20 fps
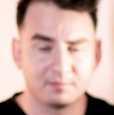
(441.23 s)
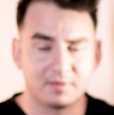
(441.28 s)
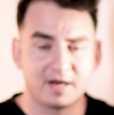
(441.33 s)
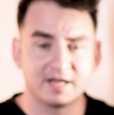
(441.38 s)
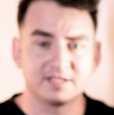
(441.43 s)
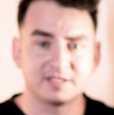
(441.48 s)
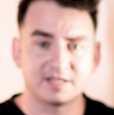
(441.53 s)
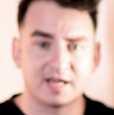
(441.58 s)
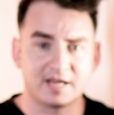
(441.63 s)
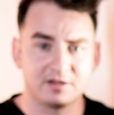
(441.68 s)

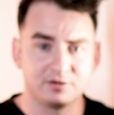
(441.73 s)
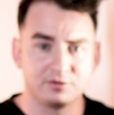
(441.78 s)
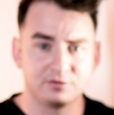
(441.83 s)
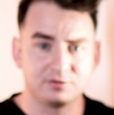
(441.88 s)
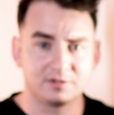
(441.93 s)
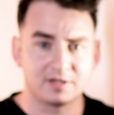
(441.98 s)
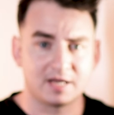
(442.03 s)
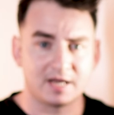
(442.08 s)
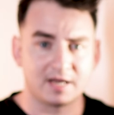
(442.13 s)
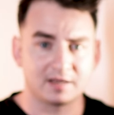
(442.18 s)
by
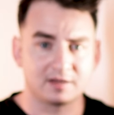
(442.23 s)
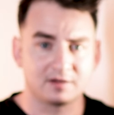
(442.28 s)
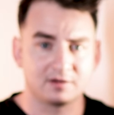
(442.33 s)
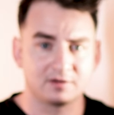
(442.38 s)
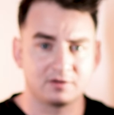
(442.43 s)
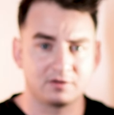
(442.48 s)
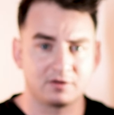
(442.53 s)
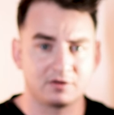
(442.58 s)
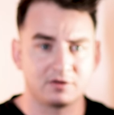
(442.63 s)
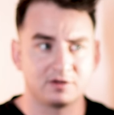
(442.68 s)
Zhiyun Tech,
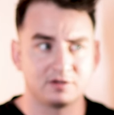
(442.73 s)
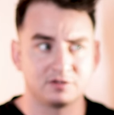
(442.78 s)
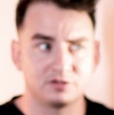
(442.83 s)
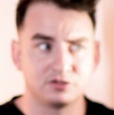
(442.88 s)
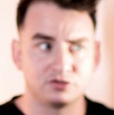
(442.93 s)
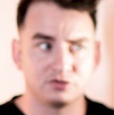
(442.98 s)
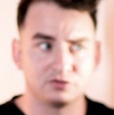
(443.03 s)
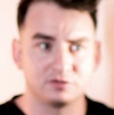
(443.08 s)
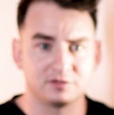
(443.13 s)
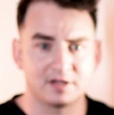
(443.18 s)
or
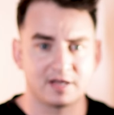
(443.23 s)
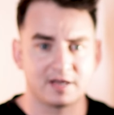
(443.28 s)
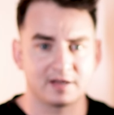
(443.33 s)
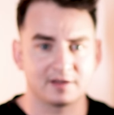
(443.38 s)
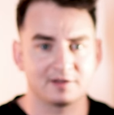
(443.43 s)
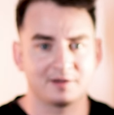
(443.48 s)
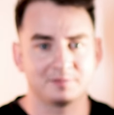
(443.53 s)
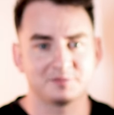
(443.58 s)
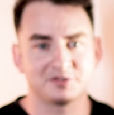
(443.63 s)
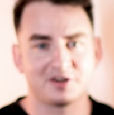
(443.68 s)
Zhiyun
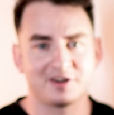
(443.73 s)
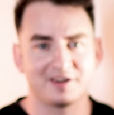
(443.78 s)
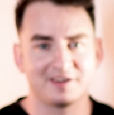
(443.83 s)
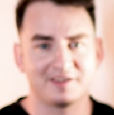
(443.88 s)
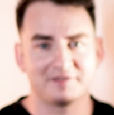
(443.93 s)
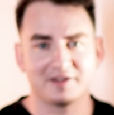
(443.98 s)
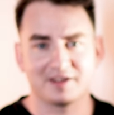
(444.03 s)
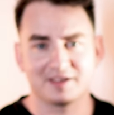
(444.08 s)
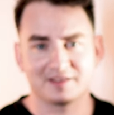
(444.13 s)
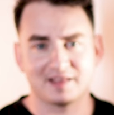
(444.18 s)
Tech. I'm sorry
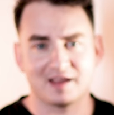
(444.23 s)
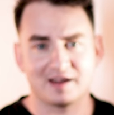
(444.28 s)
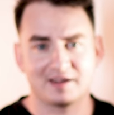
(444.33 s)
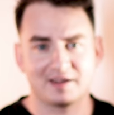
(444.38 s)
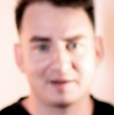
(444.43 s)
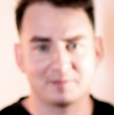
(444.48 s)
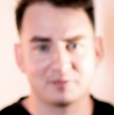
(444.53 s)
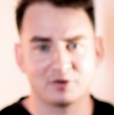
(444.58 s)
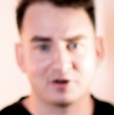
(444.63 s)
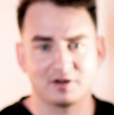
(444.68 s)
if I get that
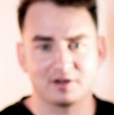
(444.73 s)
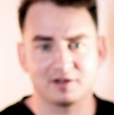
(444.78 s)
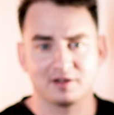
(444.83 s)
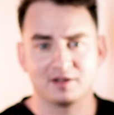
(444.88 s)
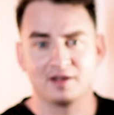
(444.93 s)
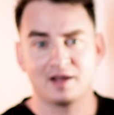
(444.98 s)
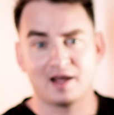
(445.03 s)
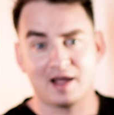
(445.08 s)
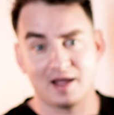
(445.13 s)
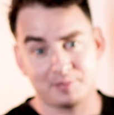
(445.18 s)
name wrong.
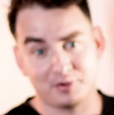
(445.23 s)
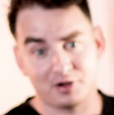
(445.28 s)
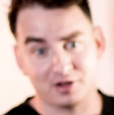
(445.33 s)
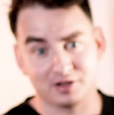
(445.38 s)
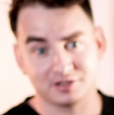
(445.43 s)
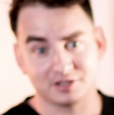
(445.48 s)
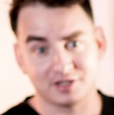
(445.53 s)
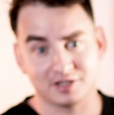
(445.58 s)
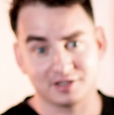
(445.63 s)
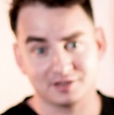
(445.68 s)
I
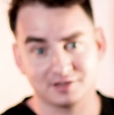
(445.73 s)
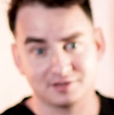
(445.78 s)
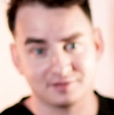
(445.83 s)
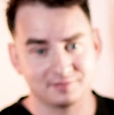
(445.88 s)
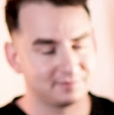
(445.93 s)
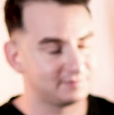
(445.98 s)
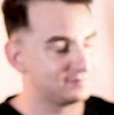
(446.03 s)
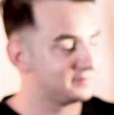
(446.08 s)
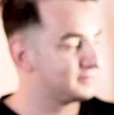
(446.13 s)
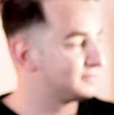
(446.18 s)
apologize.